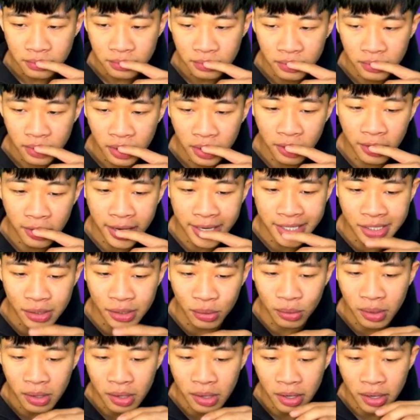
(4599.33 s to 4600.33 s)
Okay,
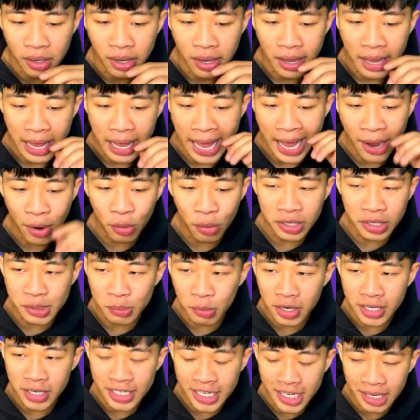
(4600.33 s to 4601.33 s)
so how is
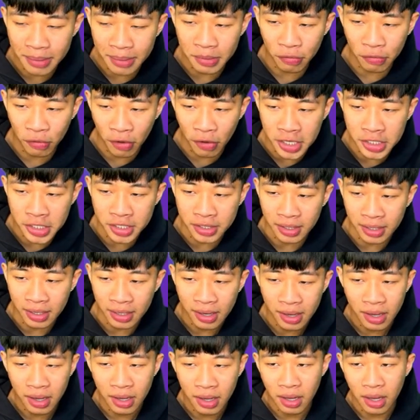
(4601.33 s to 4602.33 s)
my team differential?
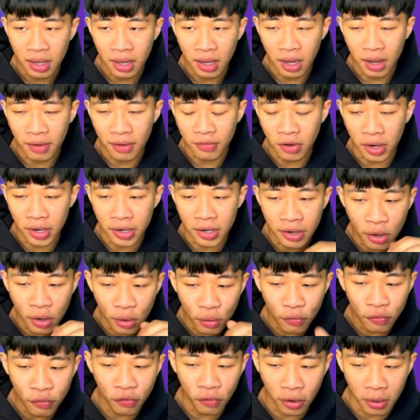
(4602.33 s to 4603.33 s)
I've got
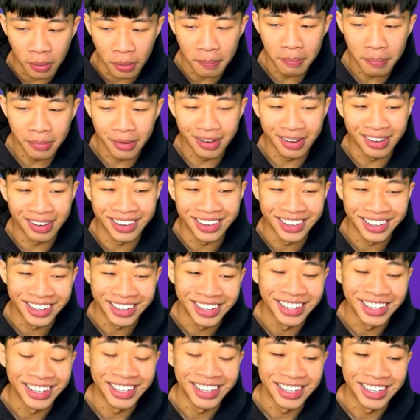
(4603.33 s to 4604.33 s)
no Fulham.
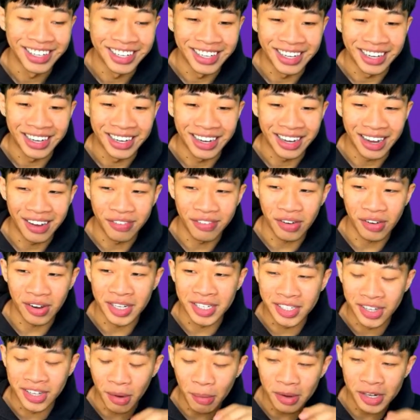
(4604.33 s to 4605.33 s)
I've
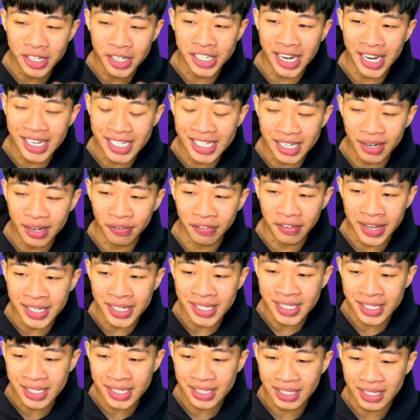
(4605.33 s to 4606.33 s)
got double Chelsea
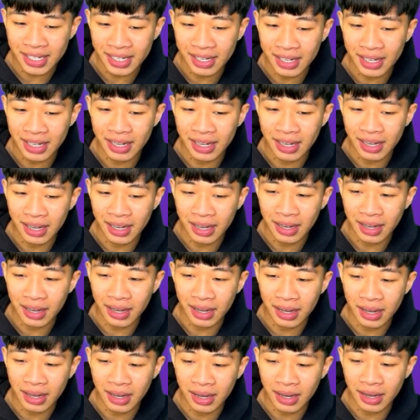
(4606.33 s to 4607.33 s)
defence.
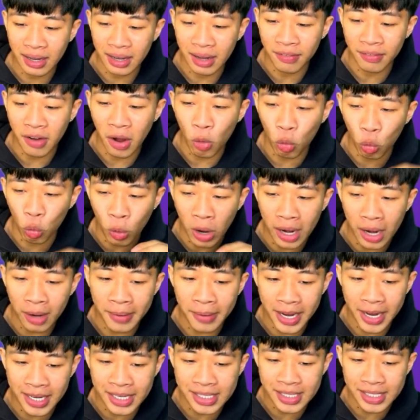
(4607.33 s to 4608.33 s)
I've got
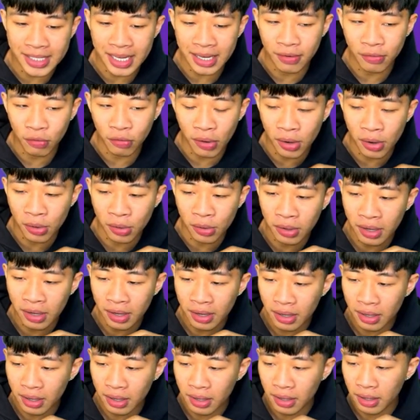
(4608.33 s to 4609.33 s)
Welbeck instead of Raul.
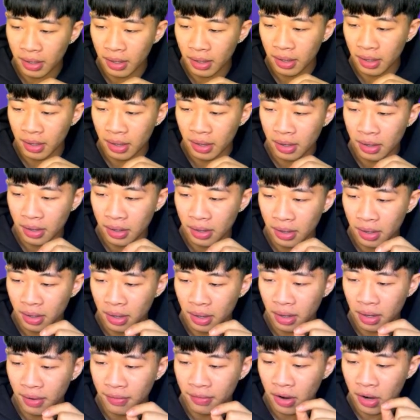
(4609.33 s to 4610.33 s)

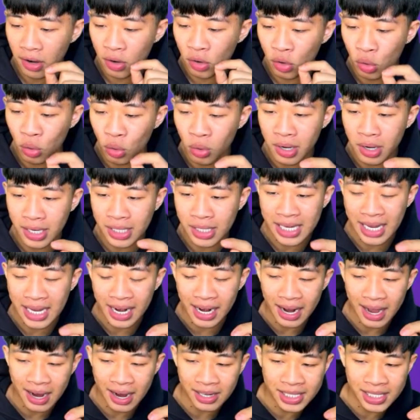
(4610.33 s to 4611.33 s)
I've got Kuna instead of
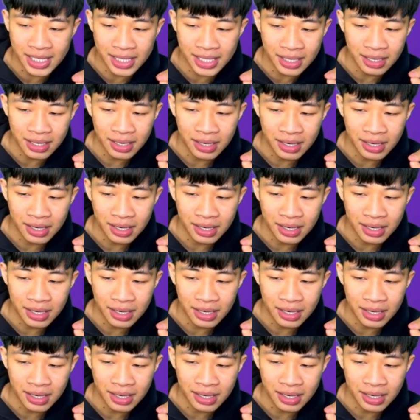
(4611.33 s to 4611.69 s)
Larson.